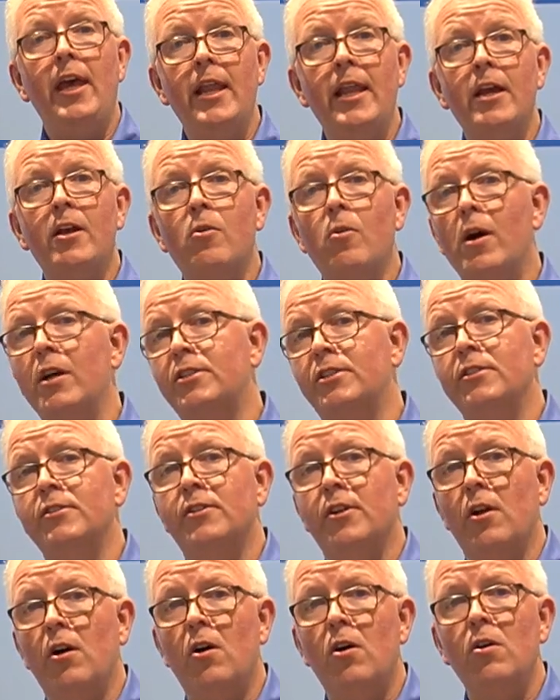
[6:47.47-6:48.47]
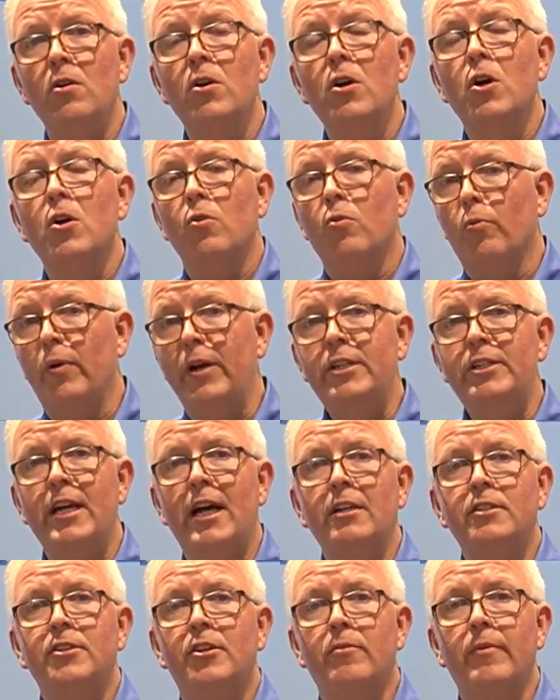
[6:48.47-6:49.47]
any questions at all, reach
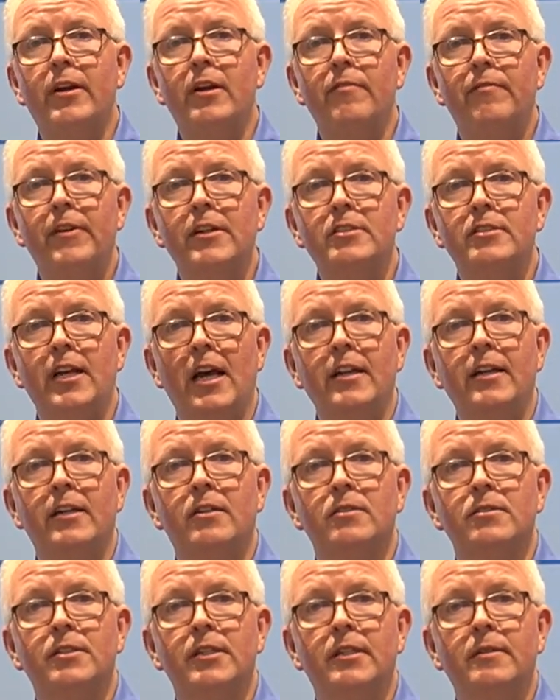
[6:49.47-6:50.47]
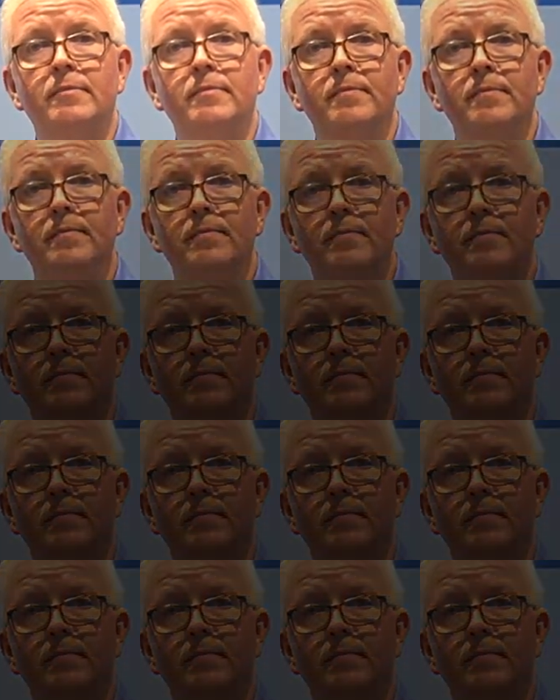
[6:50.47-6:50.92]
out to your technical team.